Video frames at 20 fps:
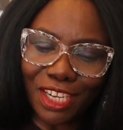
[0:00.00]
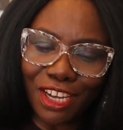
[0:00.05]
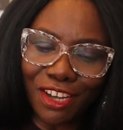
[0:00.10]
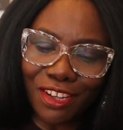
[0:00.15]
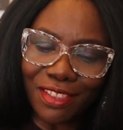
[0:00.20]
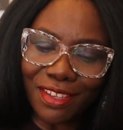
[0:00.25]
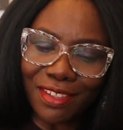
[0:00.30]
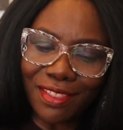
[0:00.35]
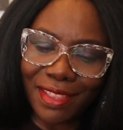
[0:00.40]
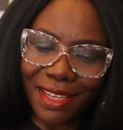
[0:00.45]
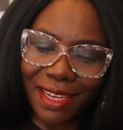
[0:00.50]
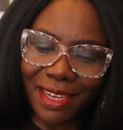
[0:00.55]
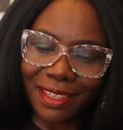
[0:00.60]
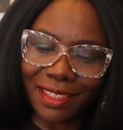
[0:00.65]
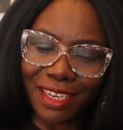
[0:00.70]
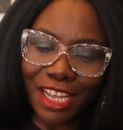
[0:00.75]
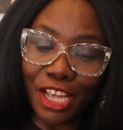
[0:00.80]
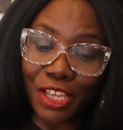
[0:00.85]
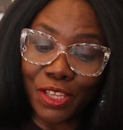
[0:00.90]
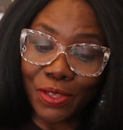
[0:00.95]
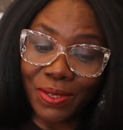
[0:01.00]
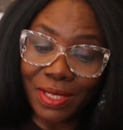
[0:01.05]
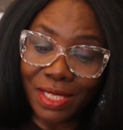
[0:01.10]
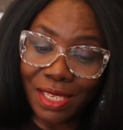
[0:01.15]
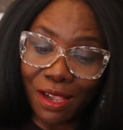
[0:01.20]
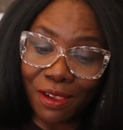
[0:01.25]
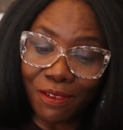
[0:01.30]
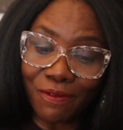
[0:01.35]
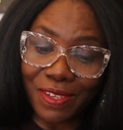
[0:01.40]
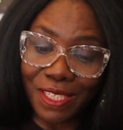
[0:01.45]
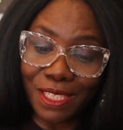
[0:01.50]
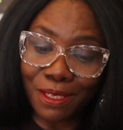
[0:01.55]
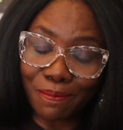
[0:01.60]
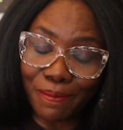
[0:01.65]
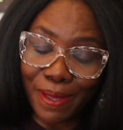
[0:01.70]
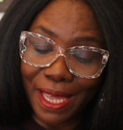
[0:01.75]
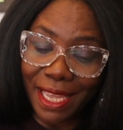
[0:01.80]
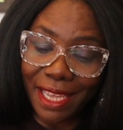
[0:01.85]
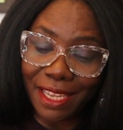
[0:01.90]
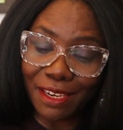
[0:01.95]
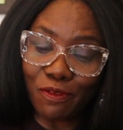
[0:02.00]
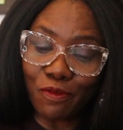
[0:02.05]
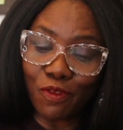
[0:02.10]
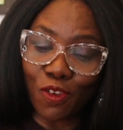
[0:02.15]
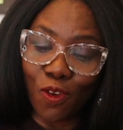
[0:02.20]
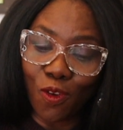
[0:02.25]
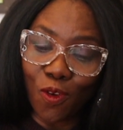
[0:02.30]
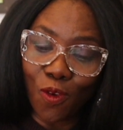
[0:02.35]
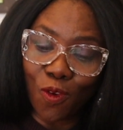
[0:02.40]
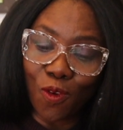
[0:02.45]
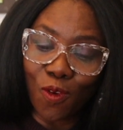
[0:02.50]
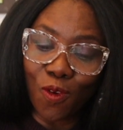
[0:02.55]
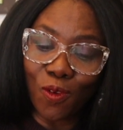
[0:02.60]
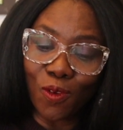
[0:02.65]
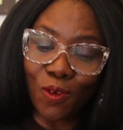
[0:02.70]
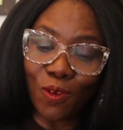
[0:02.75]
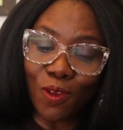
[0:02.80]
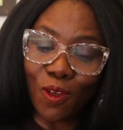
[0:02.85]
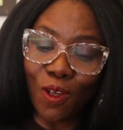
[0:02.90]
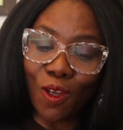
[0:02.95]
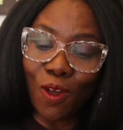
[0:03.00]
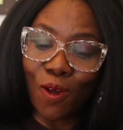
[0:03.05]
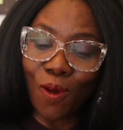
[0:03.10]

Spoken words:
other than yourself is paying for all